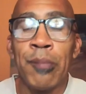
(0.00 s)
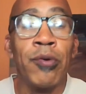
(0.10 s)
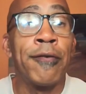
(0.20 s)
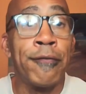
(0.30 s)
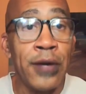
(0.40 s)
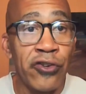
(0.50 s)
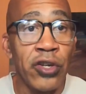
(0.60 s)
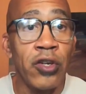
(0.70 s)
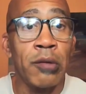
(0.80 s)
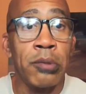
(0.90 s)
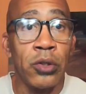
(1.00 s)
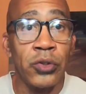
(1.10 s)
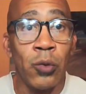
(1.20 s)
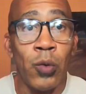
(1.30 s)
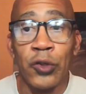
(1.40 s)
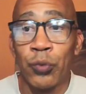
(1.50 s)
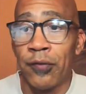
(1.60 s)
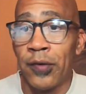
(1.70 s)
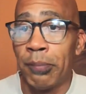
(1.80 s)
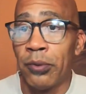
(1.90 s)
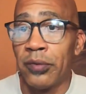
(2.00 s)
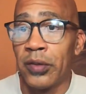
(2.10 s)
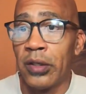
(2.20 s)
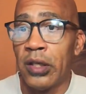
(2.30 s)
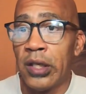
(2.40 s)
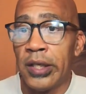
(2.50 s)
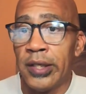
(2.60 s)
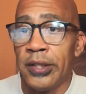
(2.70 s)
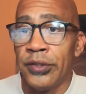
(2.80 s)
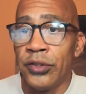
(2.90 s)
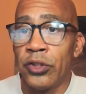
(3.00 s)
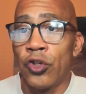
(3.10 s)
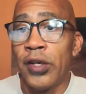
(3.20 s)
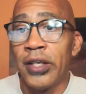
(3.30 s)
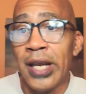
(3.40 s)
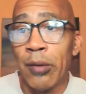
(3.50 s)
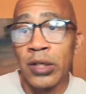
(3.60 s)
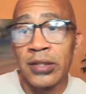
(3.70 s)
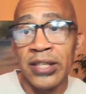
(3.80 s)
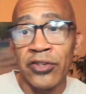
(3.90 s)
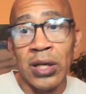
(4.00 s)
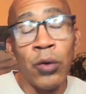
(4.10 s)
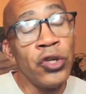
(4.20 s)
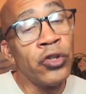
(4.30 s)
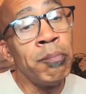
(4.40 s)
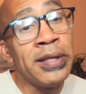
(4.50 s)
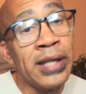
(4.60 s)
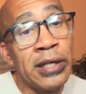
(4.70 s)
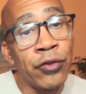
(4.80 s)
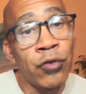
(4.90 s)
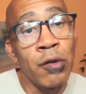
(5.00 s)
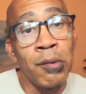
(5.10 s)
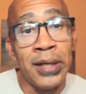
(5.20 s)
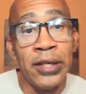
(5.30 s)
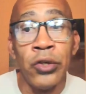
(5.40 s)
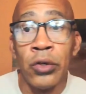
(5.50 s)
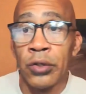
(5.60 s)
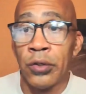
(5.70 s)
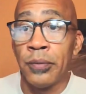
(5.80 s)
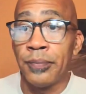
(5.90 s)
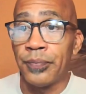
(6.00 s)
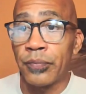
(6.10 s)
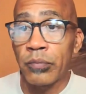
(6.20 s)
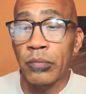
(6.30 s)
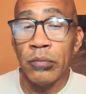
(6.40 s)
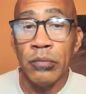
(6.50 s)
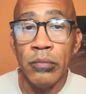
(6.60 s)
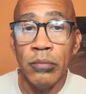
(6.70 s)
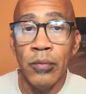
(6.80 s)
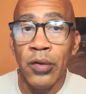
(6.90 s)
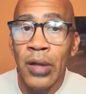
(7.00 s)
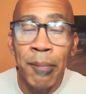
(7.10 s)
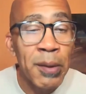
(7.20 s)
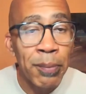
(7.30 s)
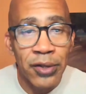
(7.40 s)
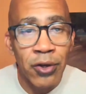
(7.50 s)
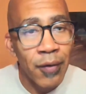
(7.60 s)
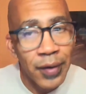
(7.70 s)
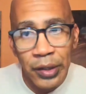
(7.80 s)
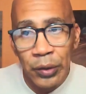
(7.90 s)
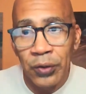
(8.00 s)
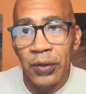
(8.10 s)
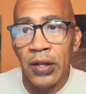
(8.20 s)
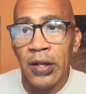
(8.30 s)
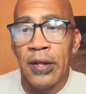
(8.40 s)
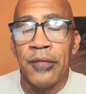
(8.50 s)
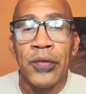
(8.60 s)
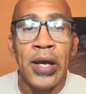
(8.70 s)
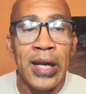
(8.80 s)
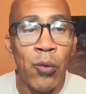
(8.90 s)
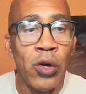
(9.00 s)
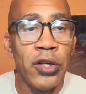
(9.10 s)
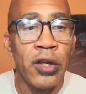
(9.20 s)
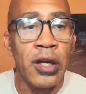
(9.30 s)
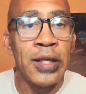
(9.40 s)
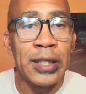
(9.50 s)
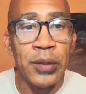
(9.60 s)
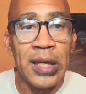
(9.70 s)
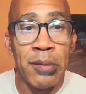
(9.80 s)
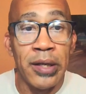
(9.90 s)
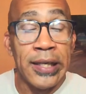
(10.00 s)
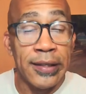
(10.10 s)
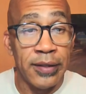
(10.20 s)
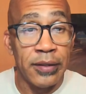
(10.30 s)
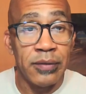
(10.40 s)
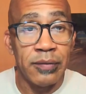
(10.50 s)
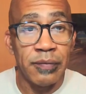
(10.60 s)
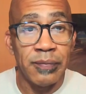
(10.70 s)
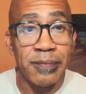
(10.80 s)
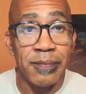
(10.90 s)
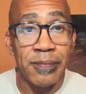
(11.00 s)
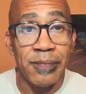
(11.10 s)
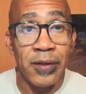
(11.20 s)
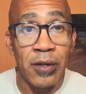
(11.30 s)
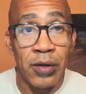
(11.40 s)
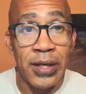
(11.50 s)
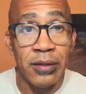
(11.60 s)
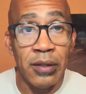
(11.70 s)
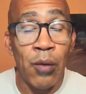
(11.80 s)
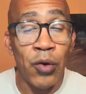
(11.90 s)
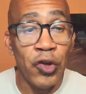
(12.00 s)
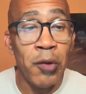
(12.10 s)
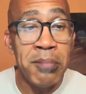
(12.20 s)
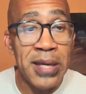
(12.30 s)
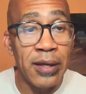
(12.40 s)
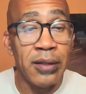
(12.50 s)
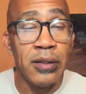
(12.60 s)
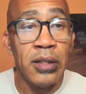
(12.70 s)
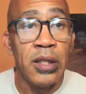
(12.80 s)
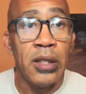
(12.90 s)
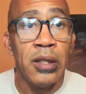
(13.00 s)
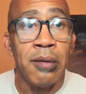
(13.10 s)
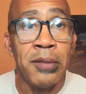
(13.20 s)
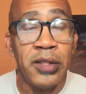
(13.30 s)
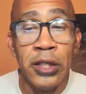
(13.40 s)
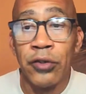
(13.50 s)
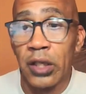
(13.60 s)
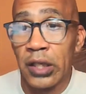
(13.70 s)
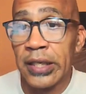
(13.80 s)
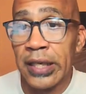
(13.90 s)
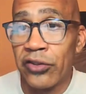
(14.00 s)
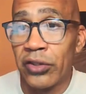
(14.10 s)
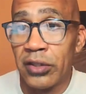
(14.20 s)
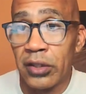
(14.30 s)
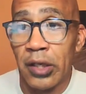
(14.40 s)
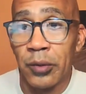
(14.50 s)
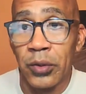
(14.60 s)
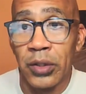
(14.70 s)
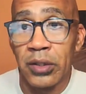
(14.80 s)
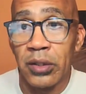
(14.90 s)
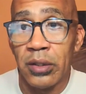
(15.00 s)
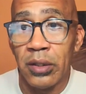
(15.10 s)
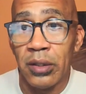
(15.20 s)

keep refreshing your browser once we flip over. So during network session, I want you to meet at least 3 people that you don't know, not people that you already know. And I want you to connect with them on LinkedIn. All right. I want you to make material connections, in other words.